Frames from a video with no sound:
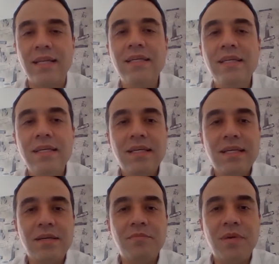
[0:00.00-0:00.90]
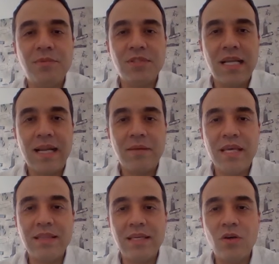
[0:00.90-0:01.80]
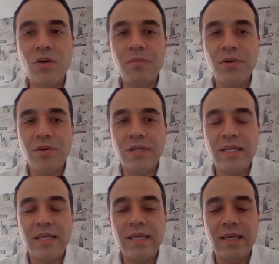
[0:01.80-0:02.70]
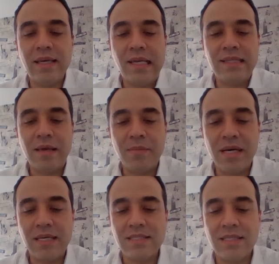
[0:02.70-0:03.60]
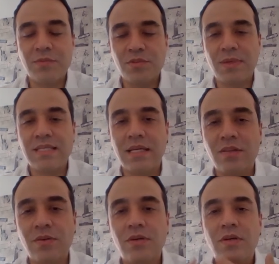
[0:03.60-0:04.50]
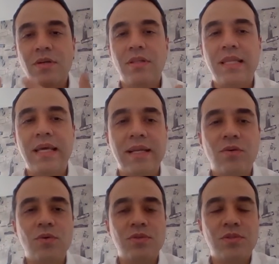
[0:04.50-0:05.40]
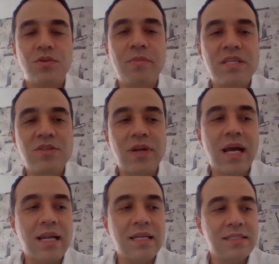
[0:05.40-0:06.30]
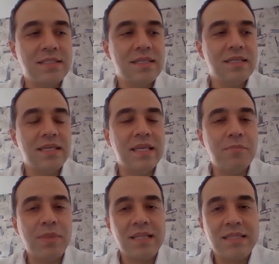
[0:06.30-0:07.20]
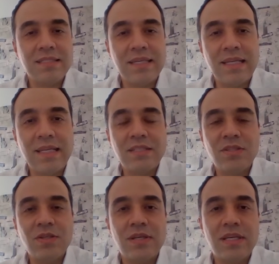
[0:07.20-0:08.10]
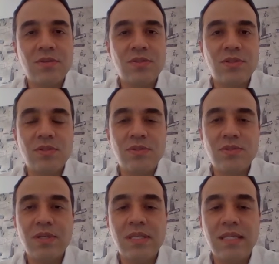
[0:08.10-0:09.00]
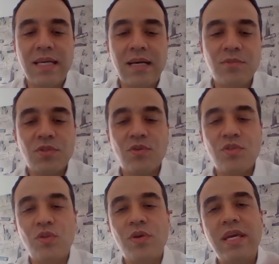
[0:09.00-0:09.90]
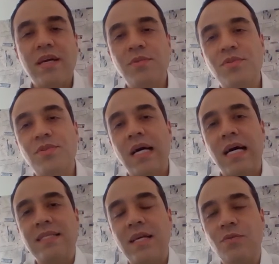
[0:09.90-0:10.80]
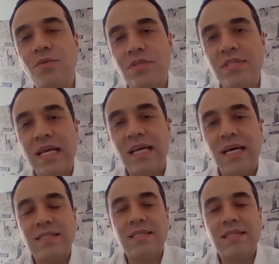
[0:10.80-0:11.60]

in further detail and telling you about these challenges for the planning of expansion of the general system, we can see clearly